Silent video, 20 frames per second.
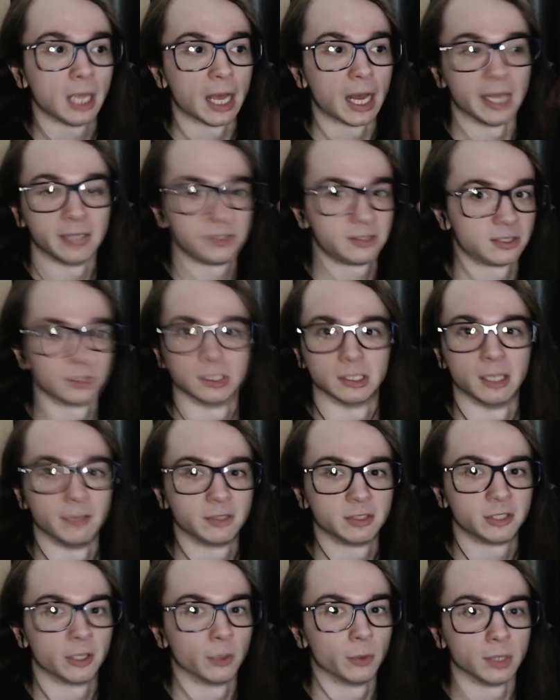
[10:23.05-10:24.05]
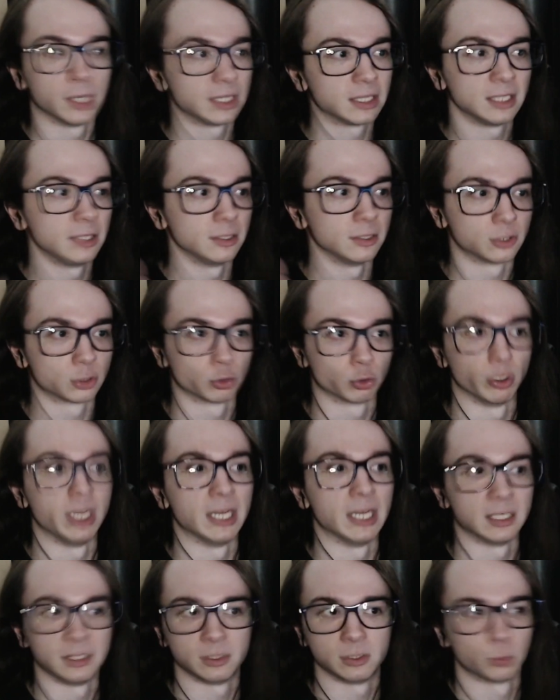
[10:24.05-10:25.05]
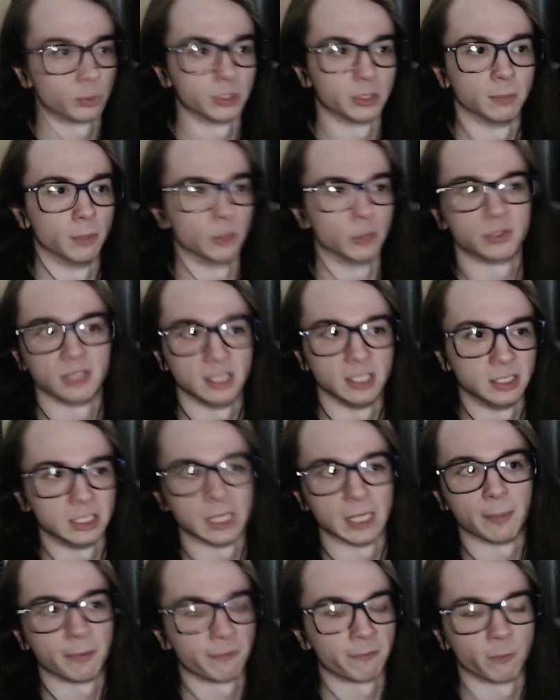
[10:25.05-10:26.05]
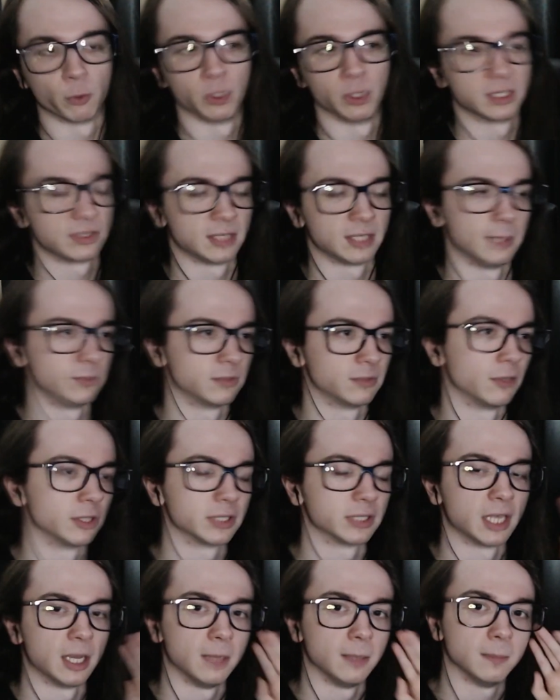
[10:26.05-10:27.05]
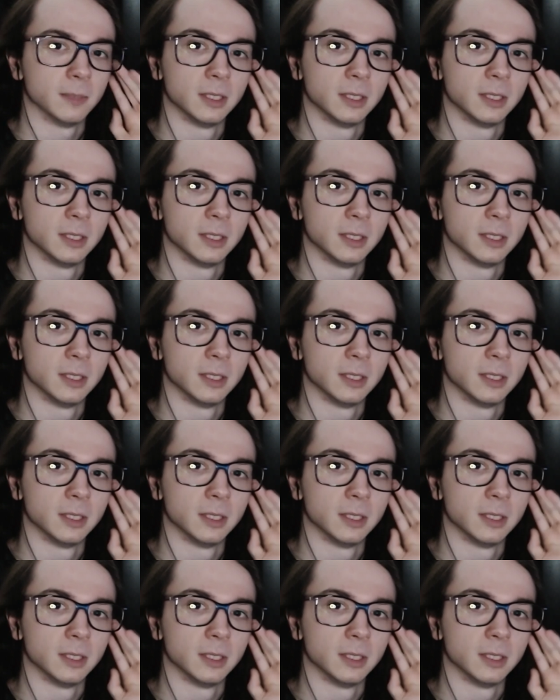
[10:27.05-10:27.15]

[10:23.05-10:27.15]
I still love it though. I think it's great. I think it's one of the most in-depth 4X games of all time.